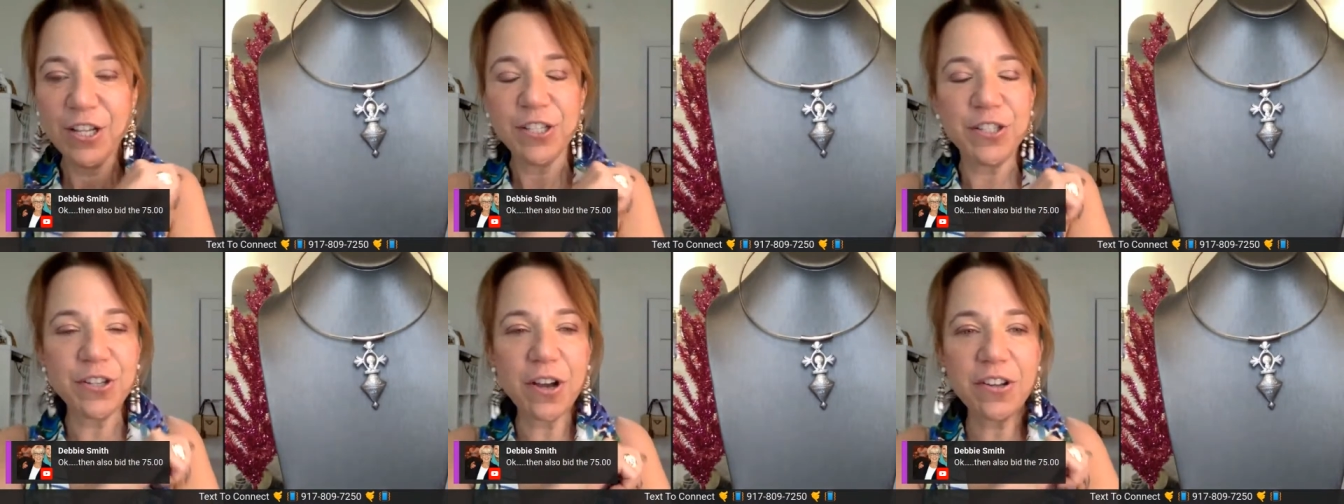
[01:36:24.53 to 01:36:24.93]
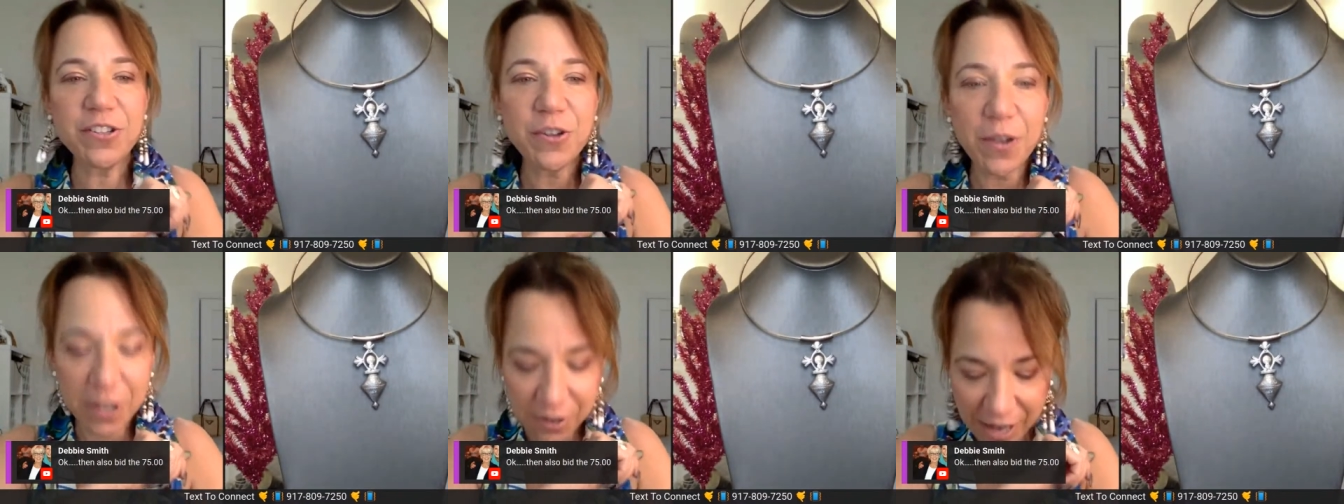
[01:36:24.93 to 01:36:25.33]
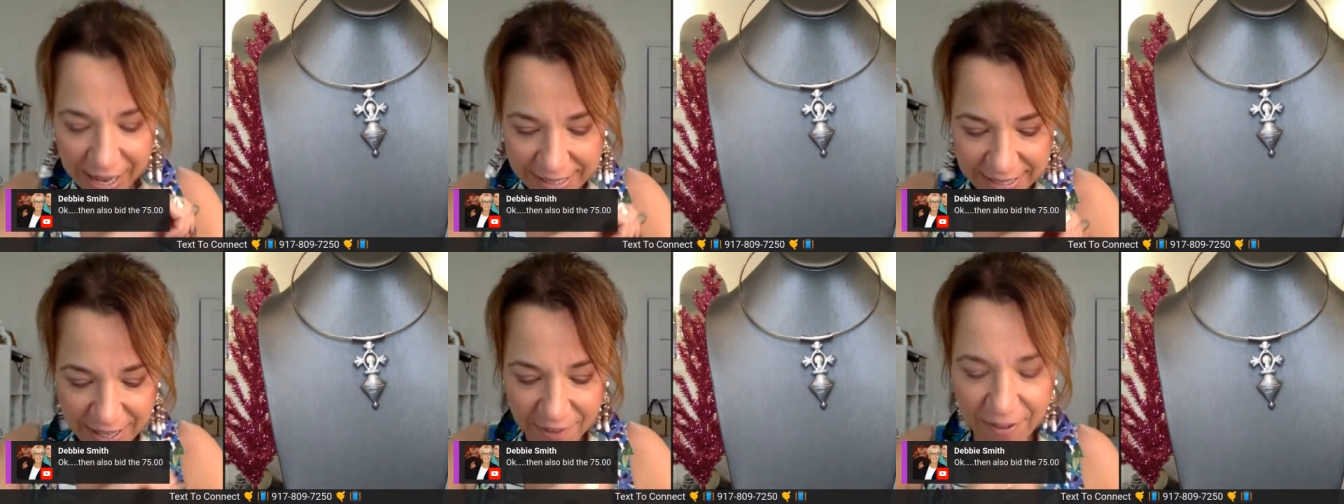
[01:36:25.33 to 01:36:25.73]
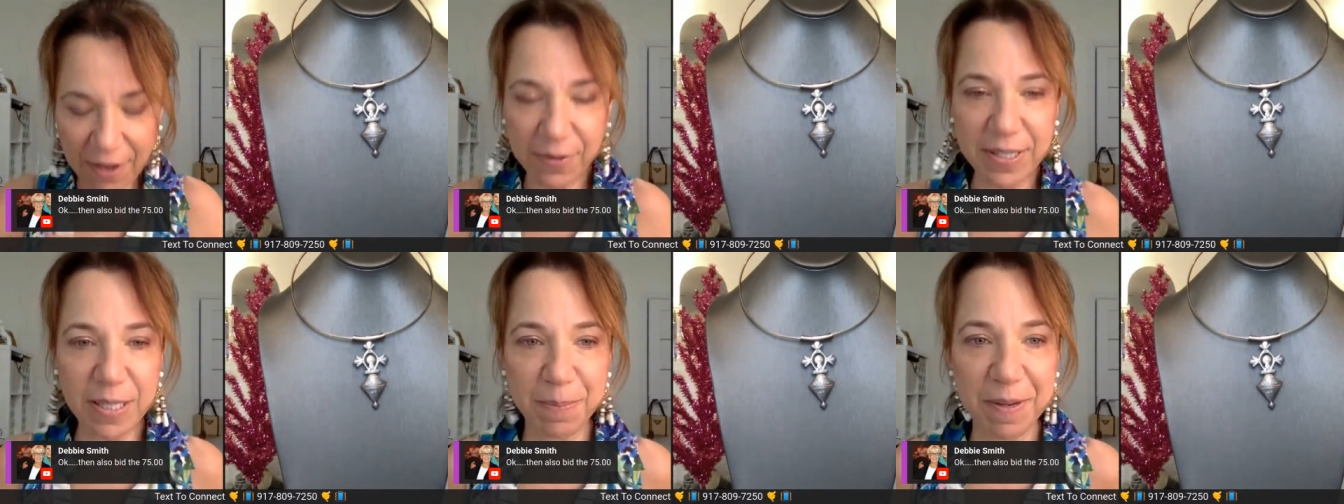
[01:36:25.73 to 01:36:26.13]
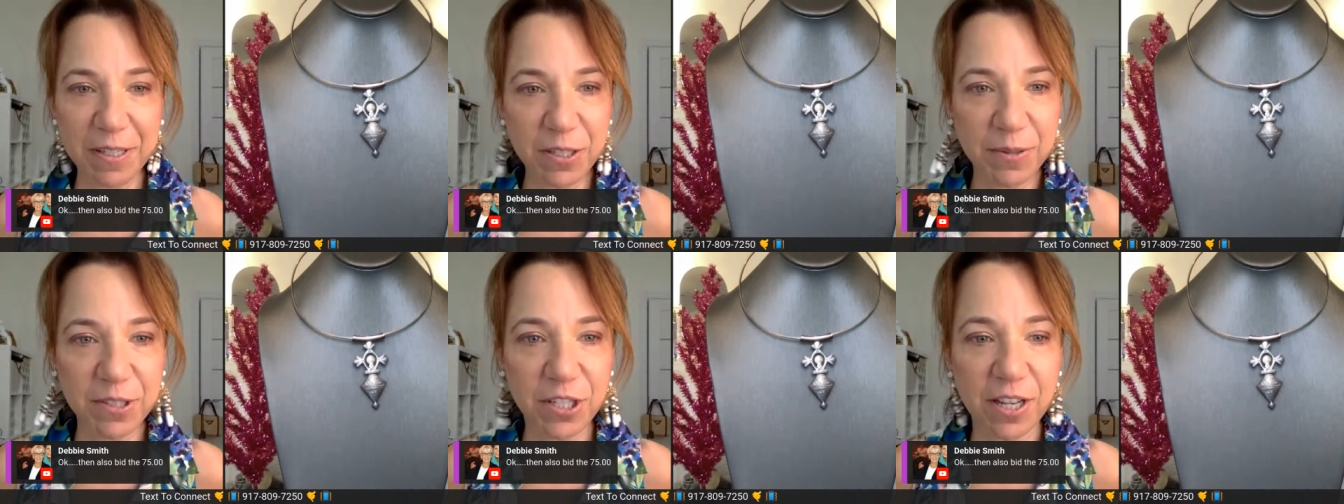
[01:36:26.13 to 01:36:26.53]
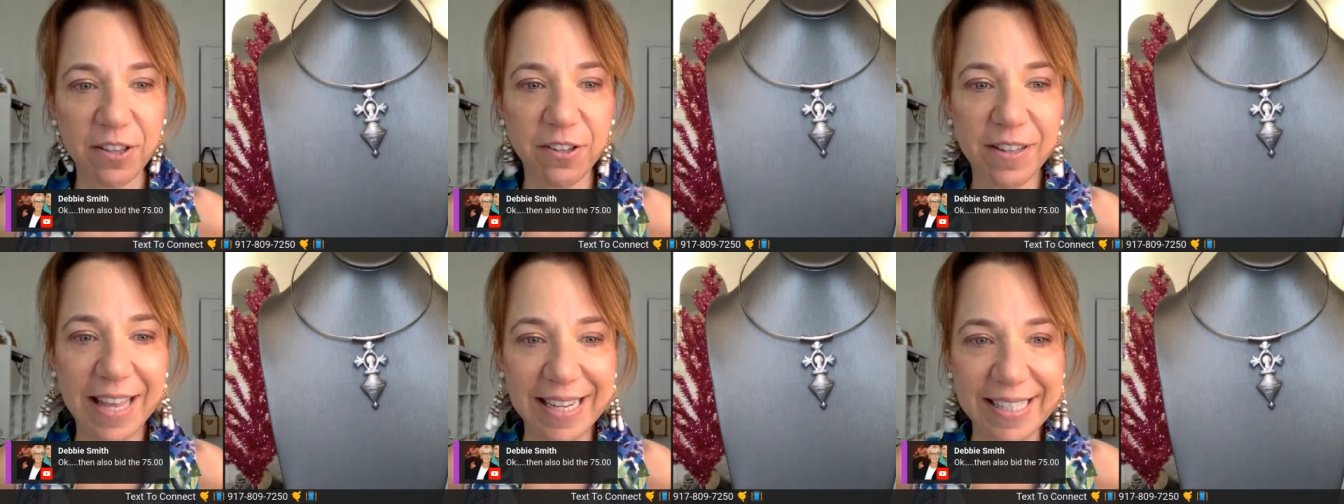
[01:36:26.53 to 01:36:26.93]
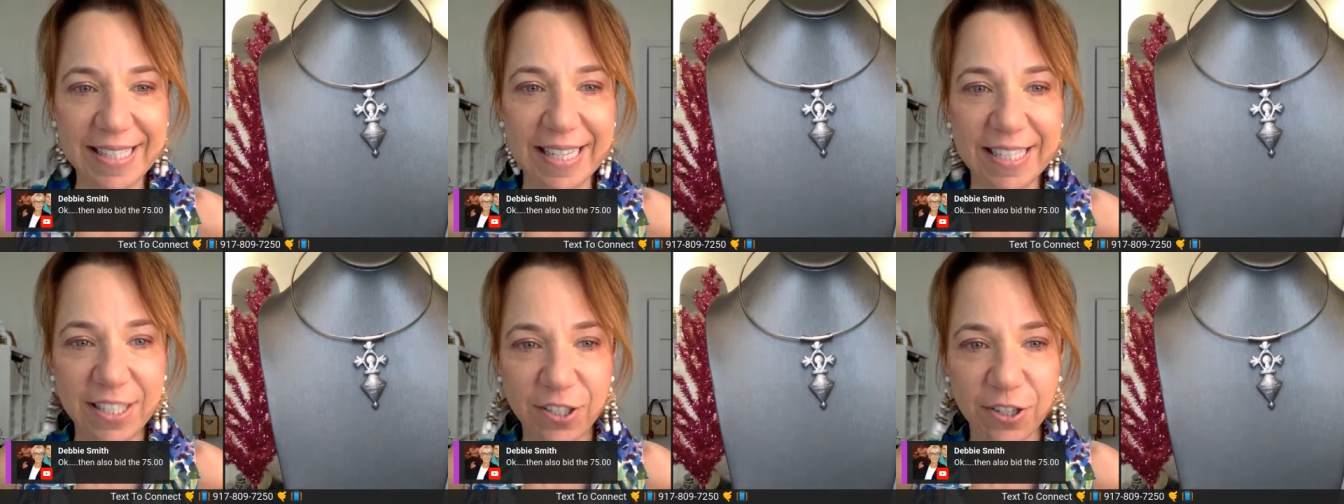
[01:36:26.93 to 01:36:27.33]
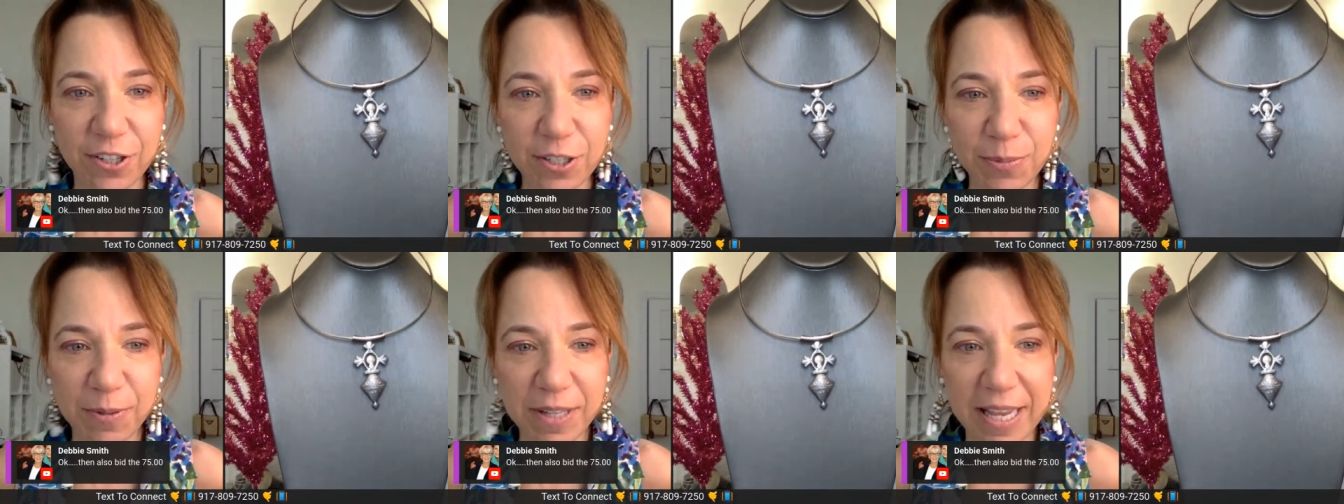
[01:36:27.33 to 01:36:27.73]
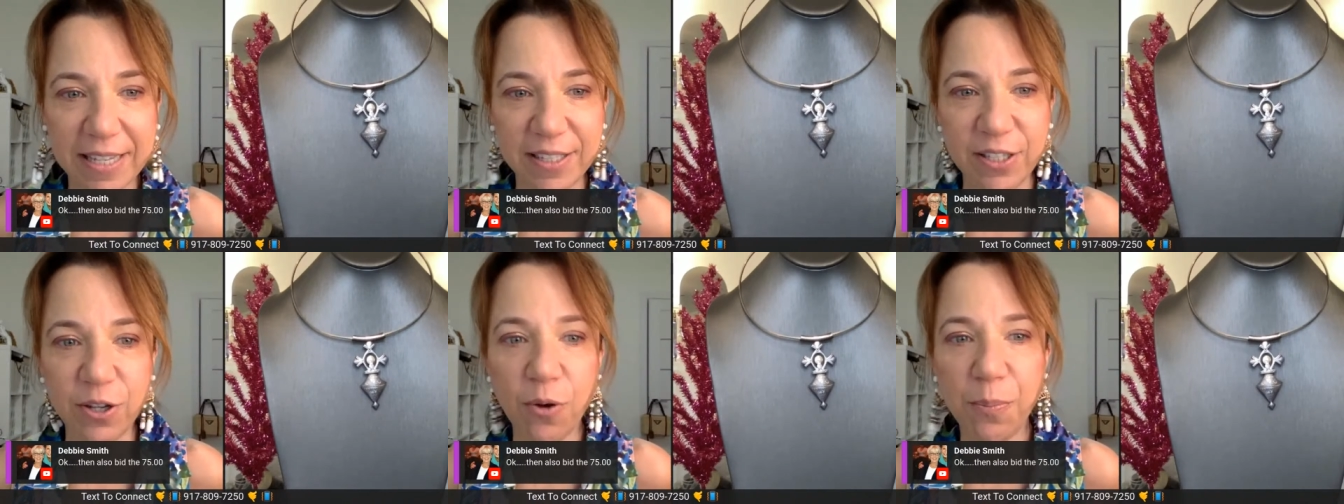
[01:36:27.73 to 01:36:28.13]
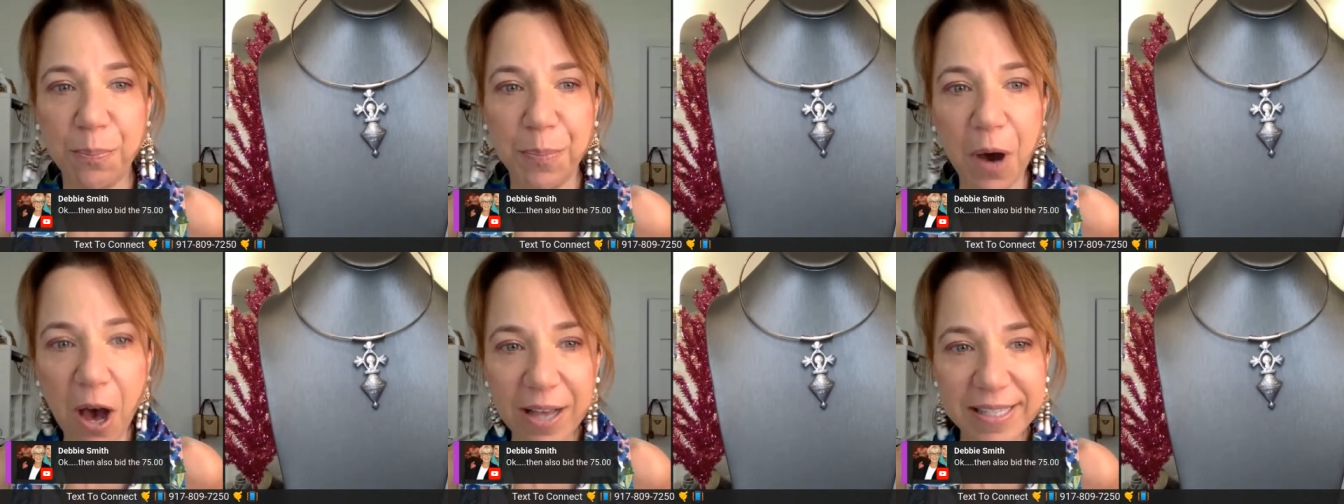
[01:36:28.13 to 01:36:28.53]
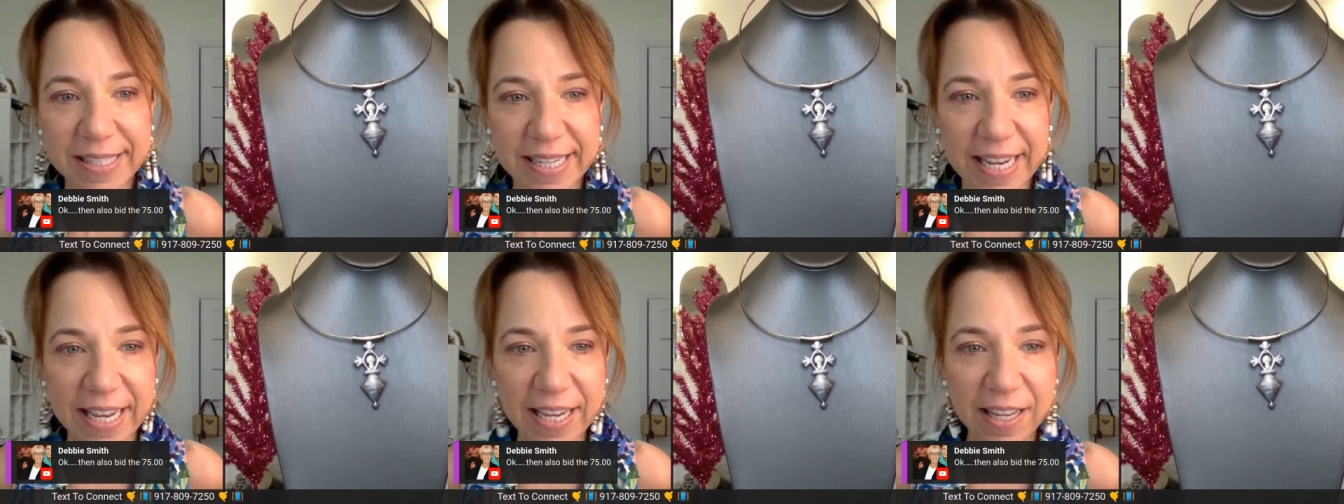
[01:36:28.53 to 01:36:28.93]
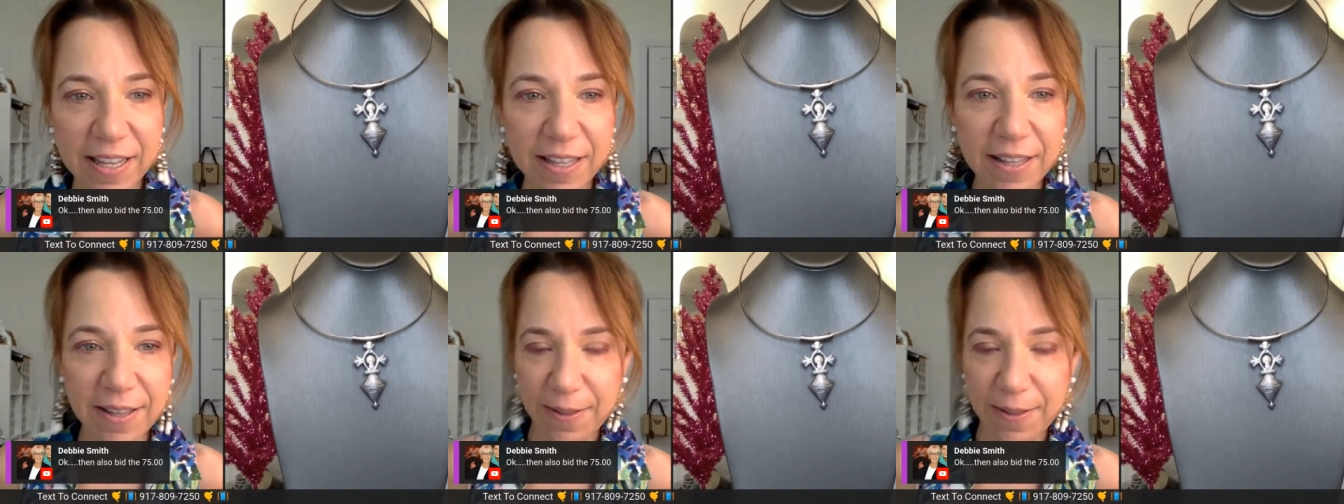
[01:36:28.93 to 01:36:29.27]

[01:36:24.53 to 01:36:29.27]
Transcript: Don't you guys love how we speak to each other like sisters? We're like so bossy.